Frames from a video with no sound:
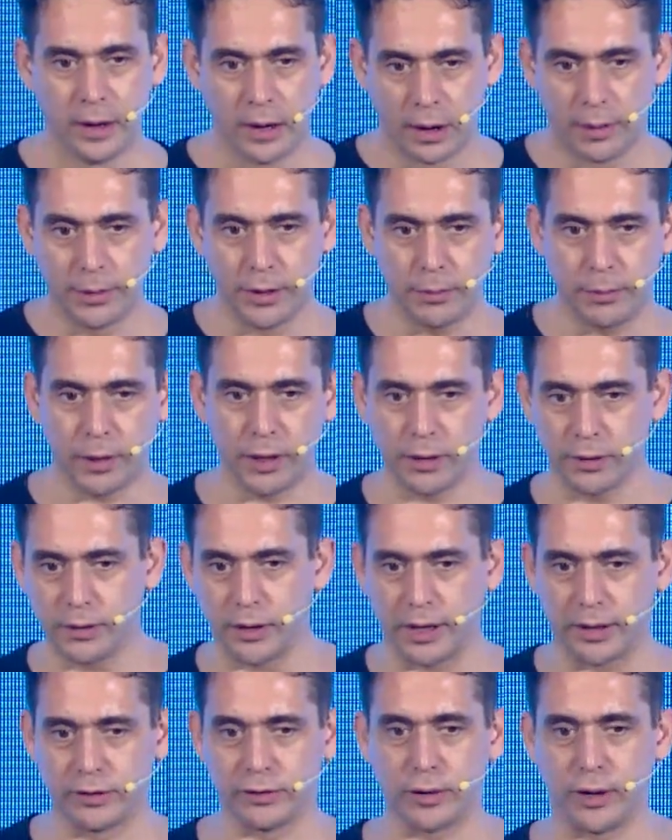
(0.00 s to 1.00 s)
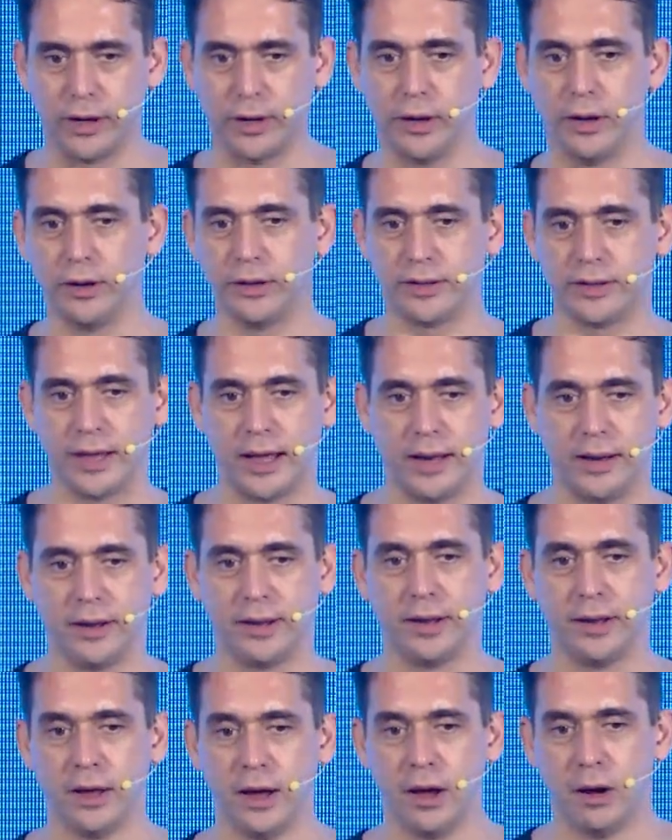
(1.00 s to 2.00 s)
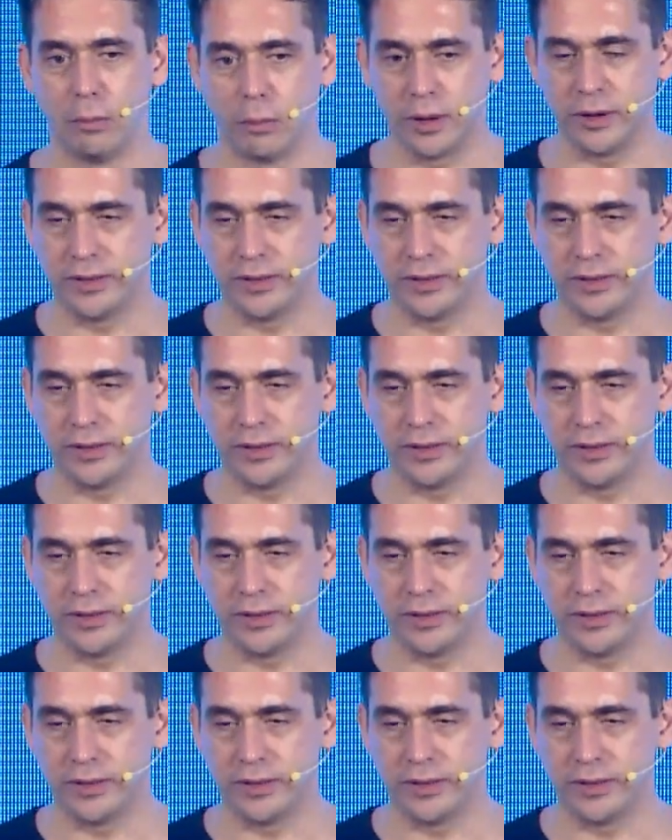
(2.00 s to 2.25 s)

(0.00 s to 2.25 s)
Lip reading: I mean, you want to like try to understand what